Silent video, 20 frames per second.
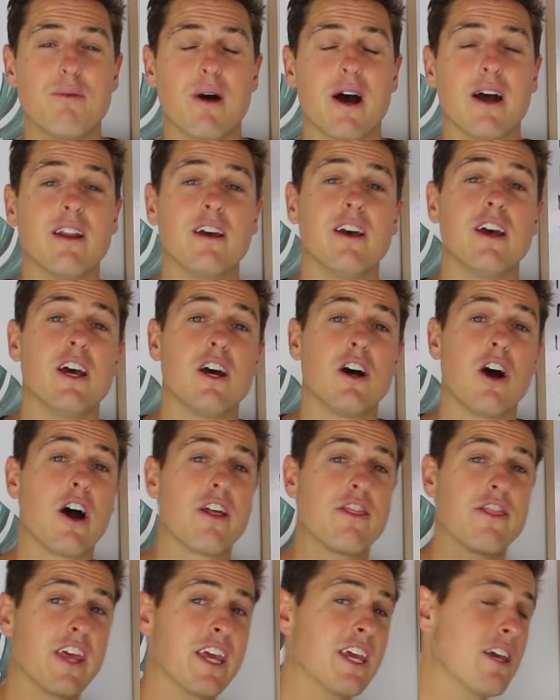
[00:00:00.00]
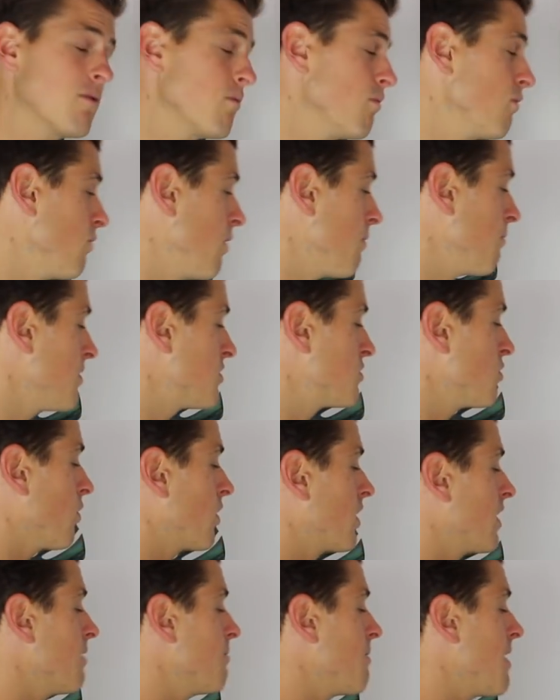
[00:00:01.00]
but I think when we're
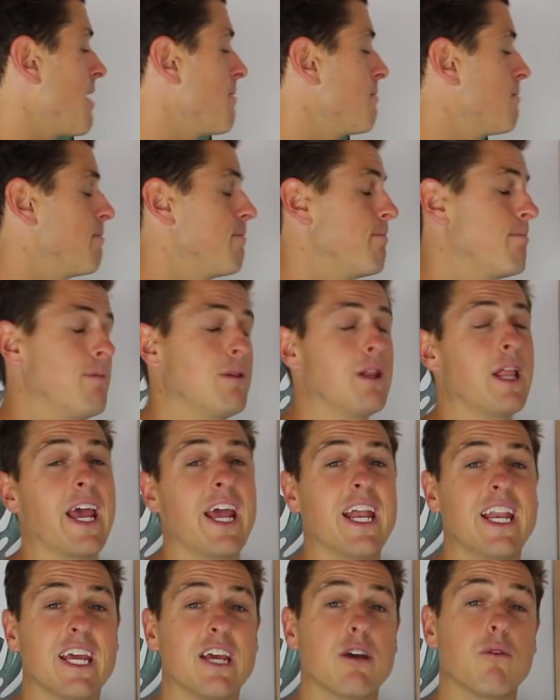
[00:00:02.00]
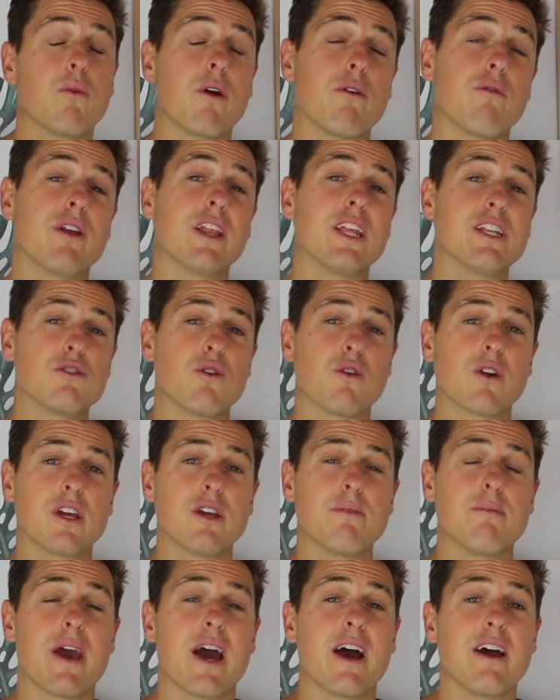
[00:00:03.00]
talking about planning, we're really
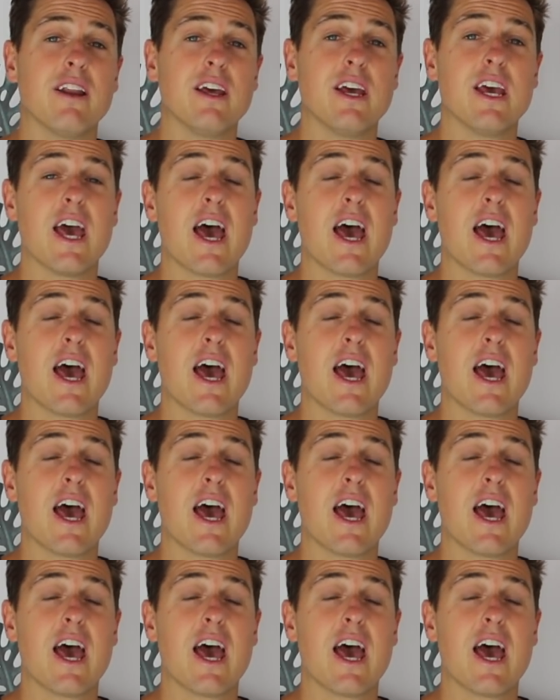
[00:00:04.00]
talking about